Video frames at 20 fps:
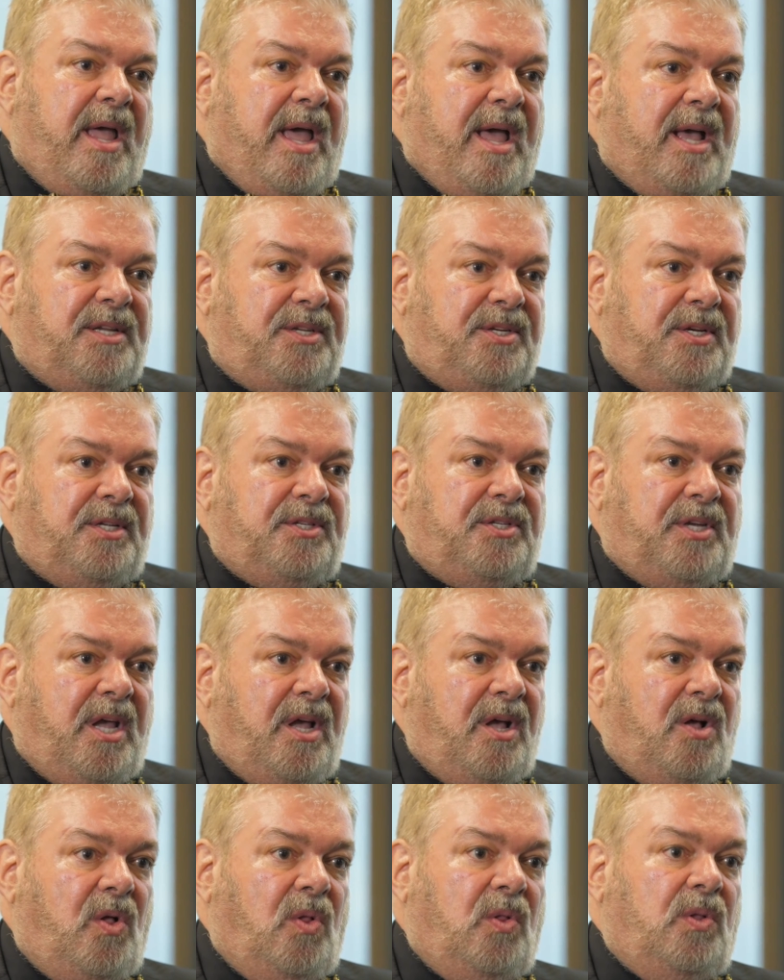assets
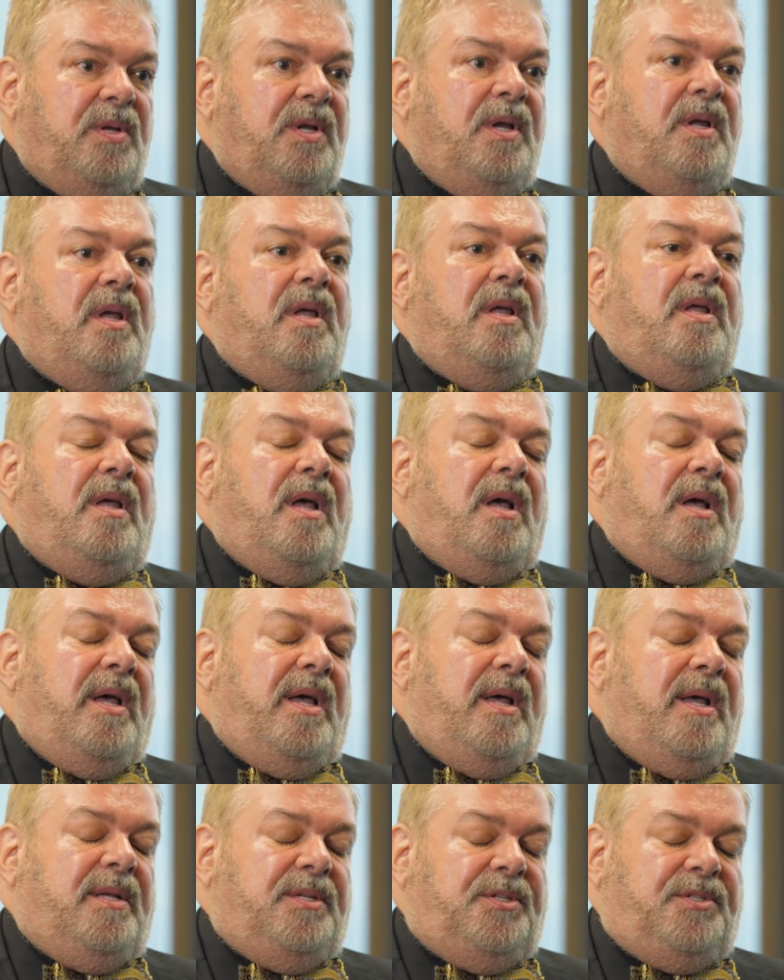held
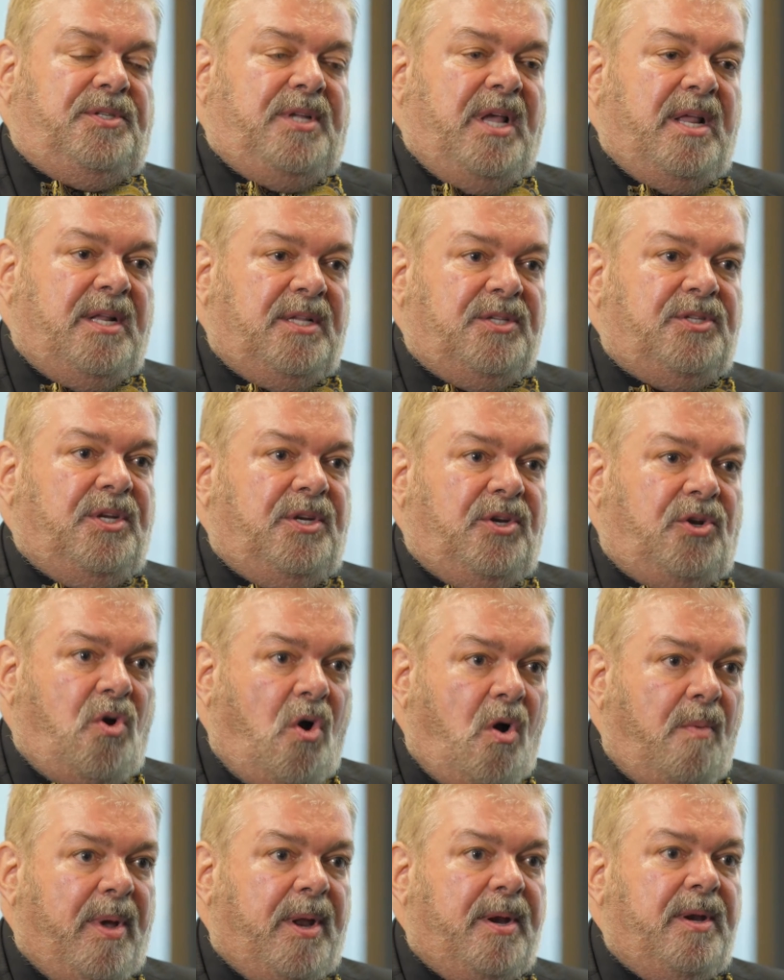as tenants in
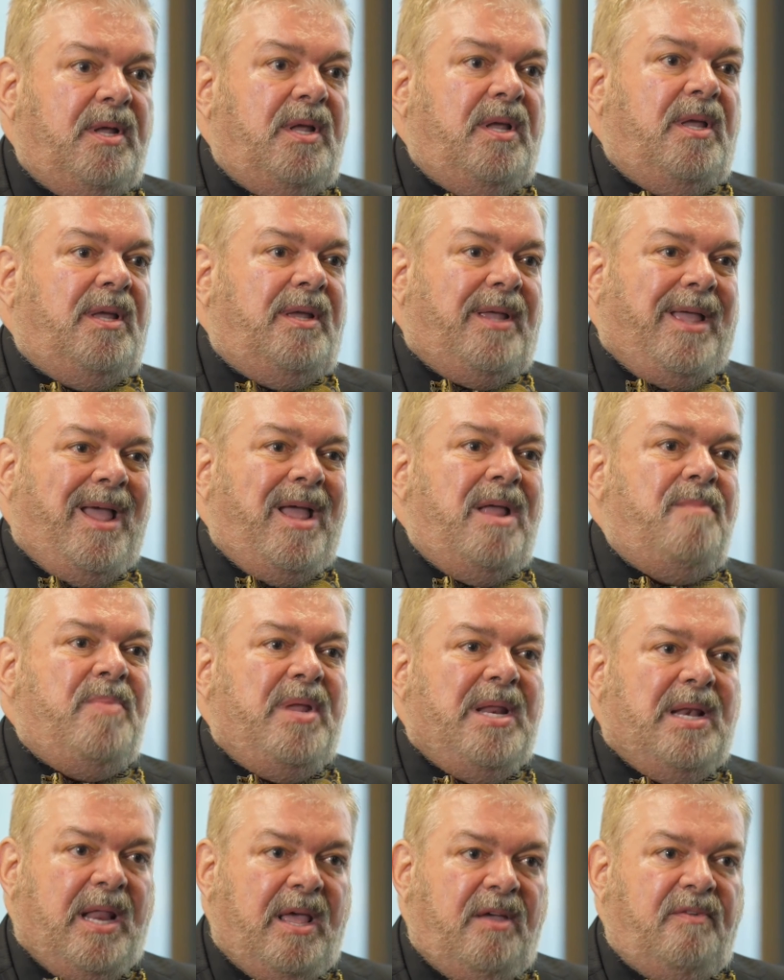common can
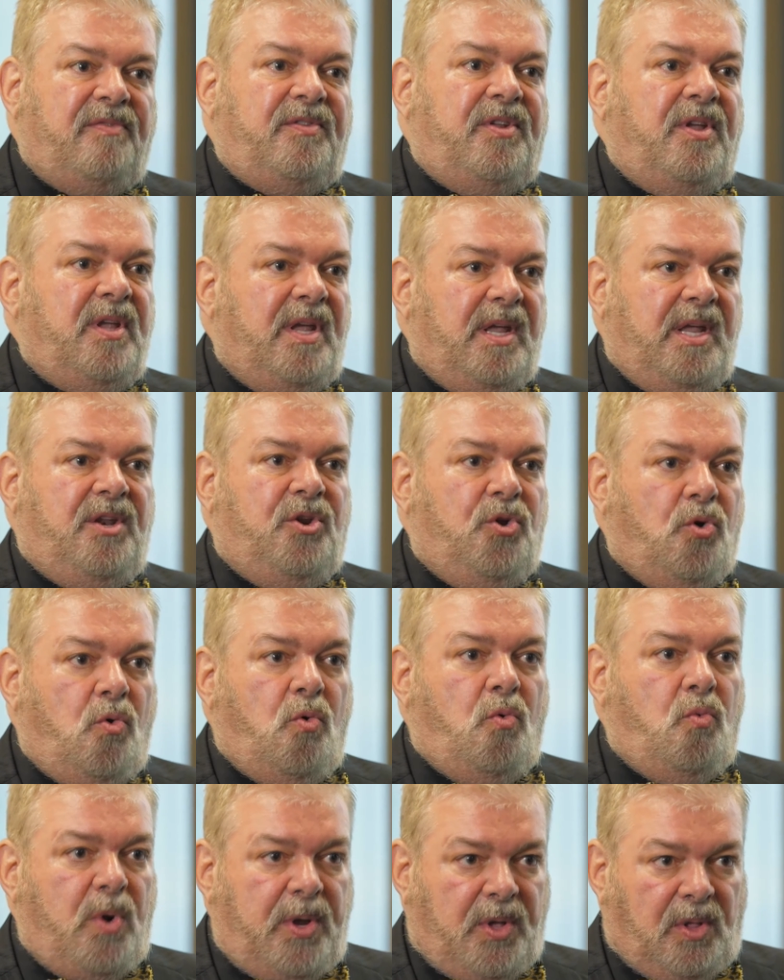be left in
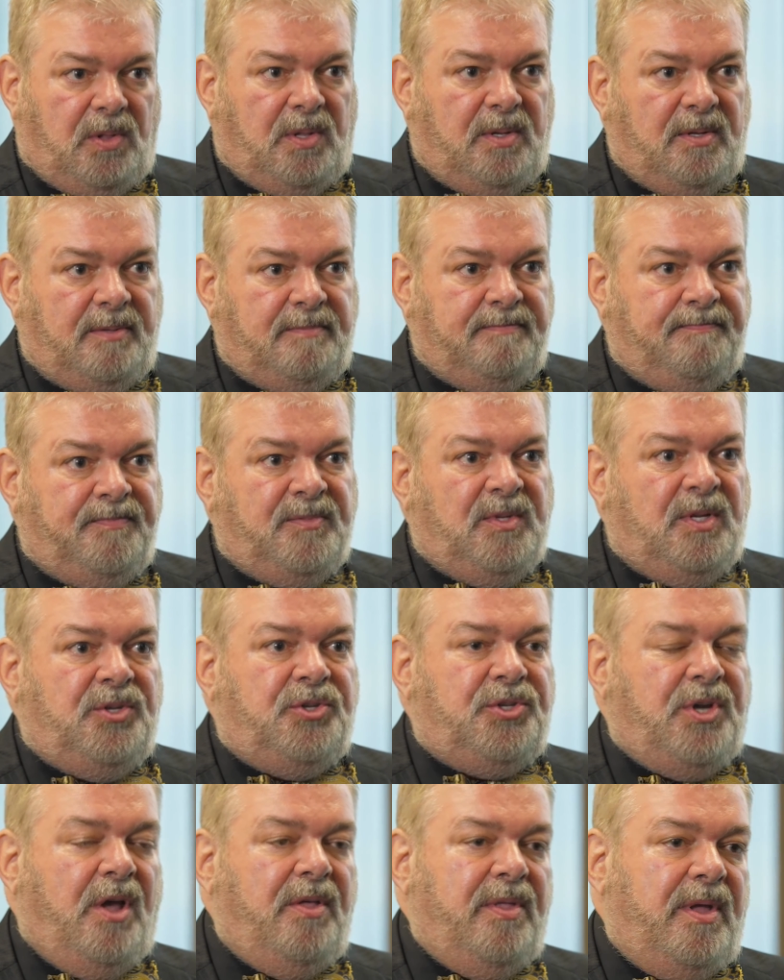your will
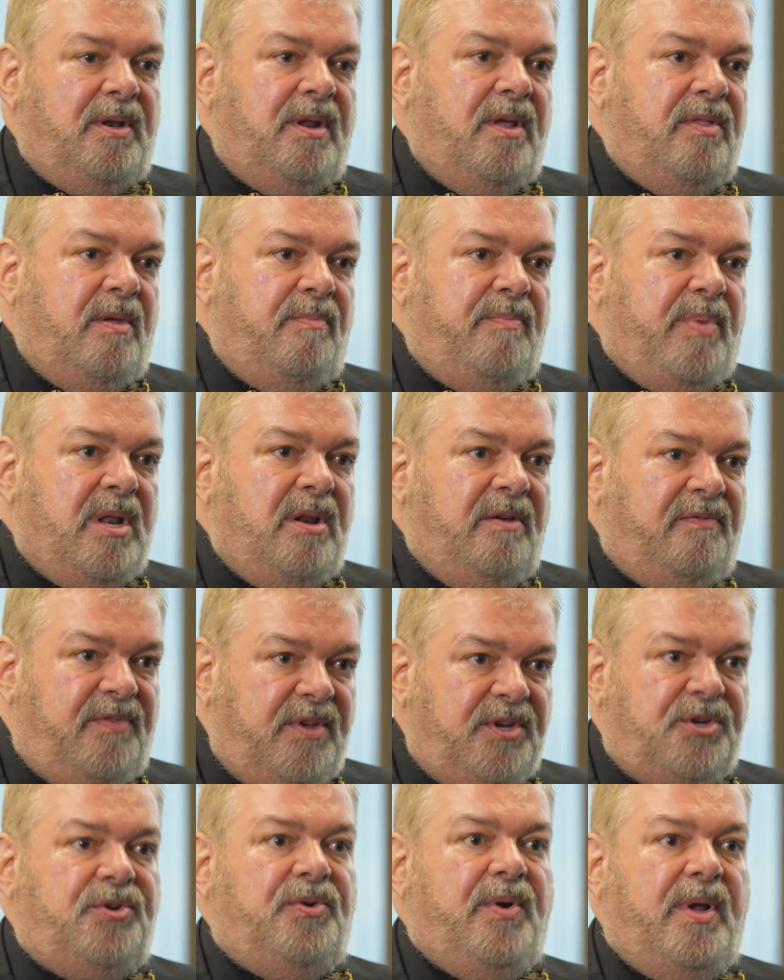so that the
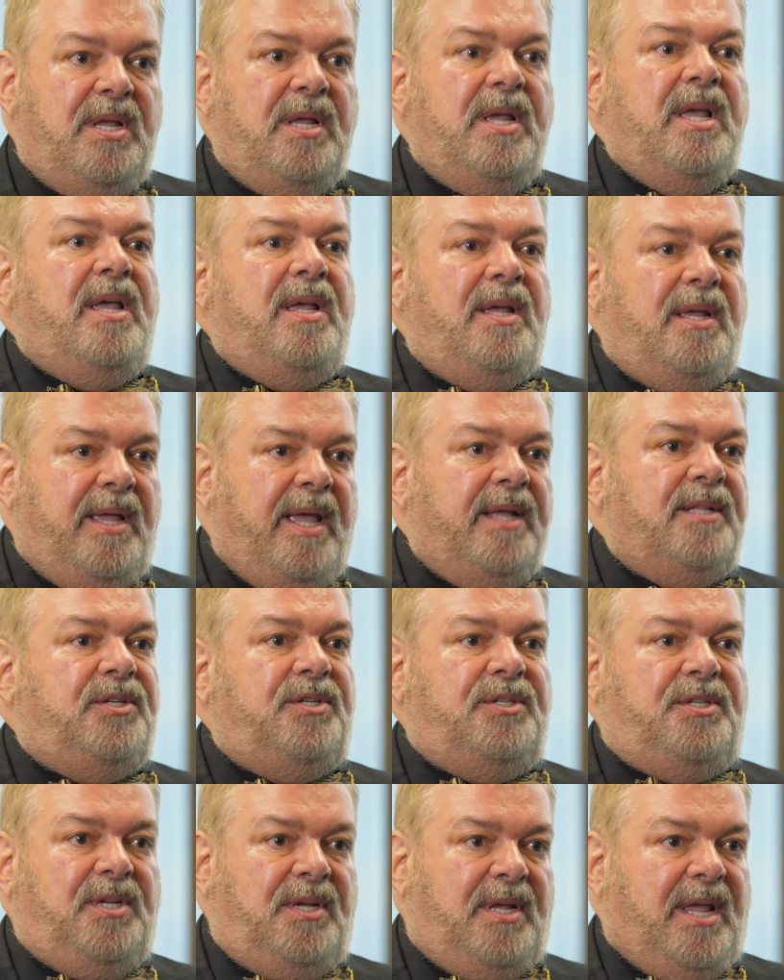beneficiary
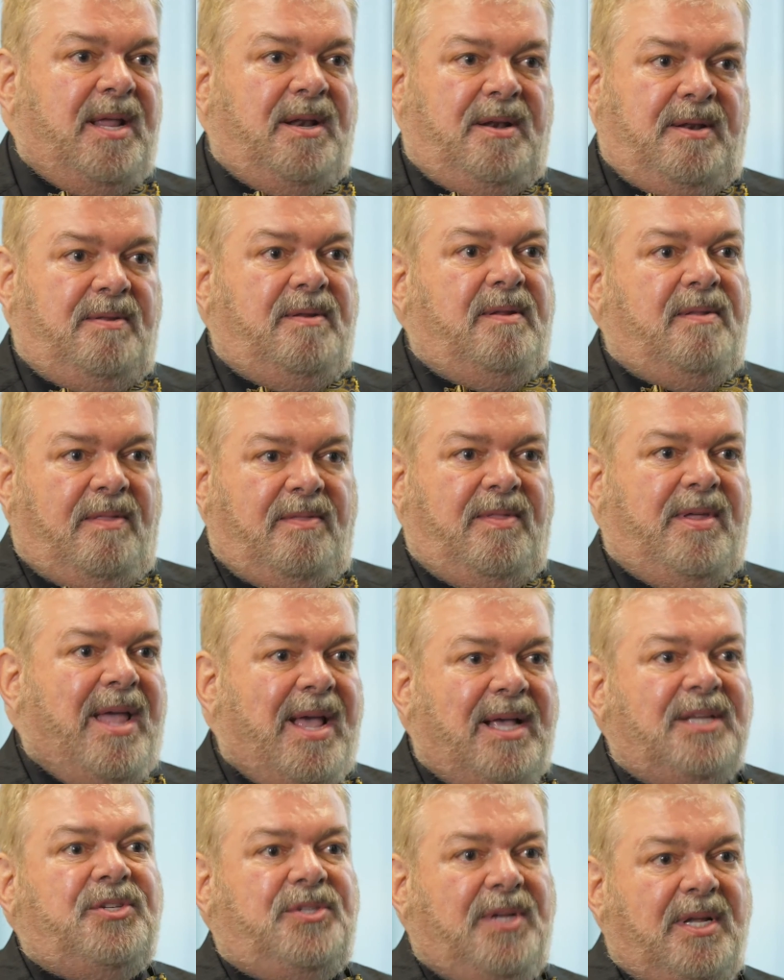gets to get the
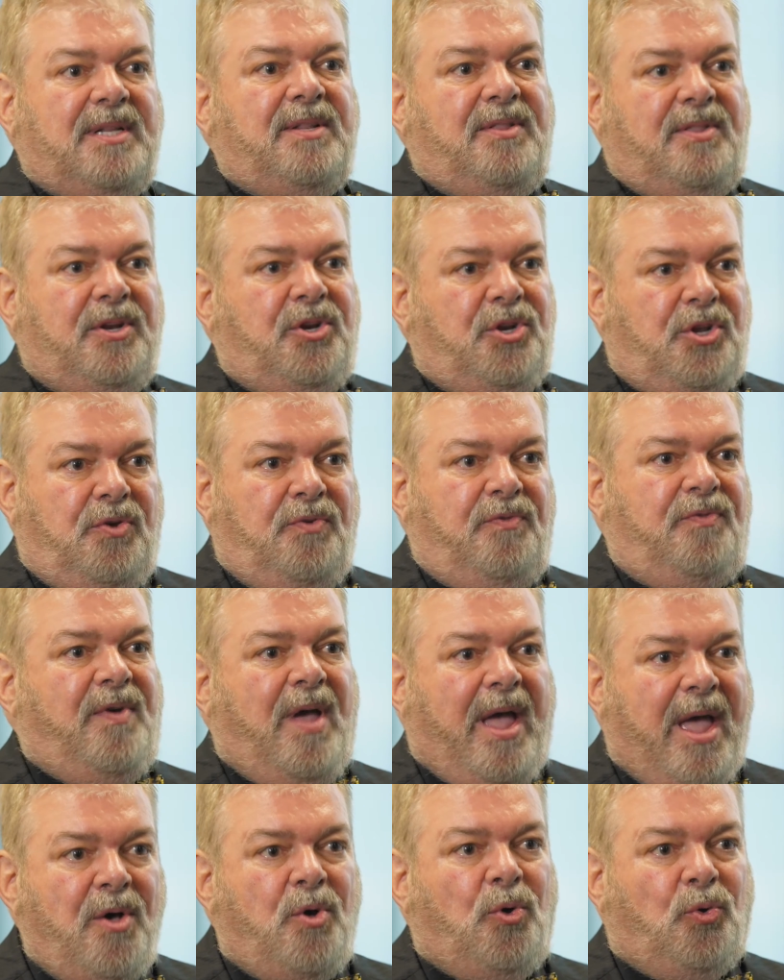asset that you've
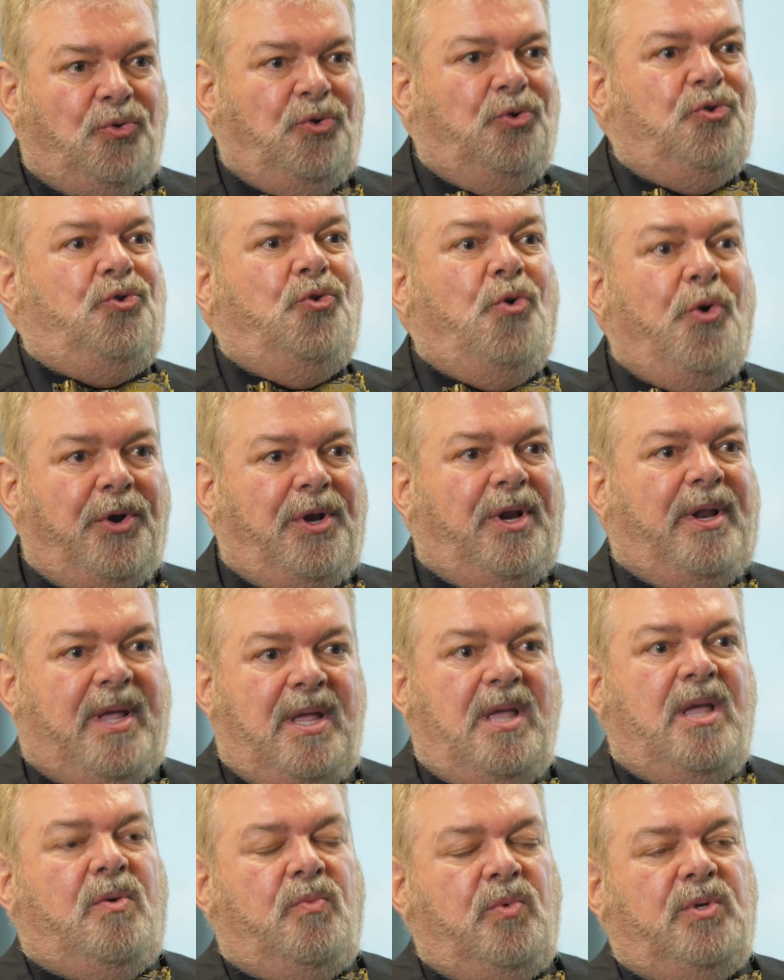held
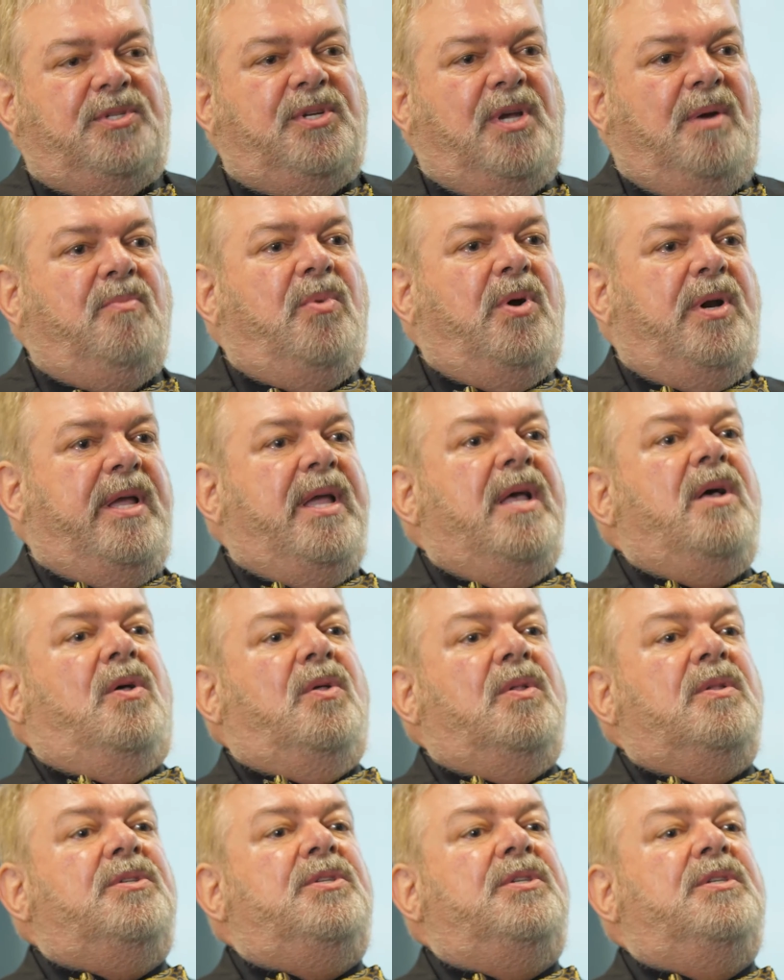jointly with somebody
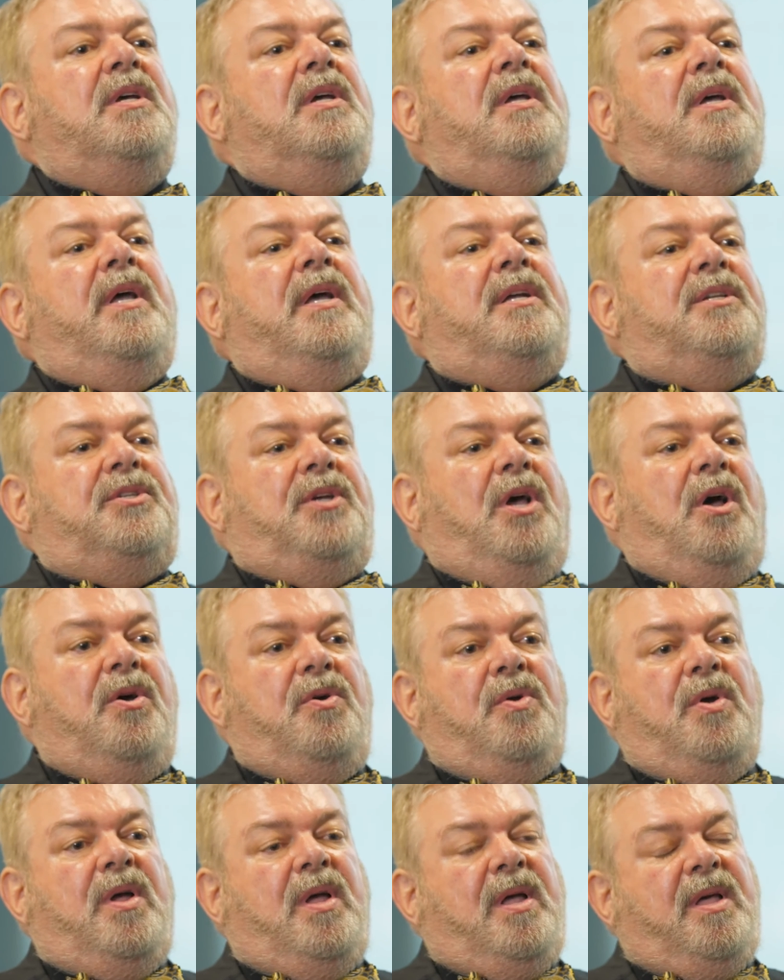else. So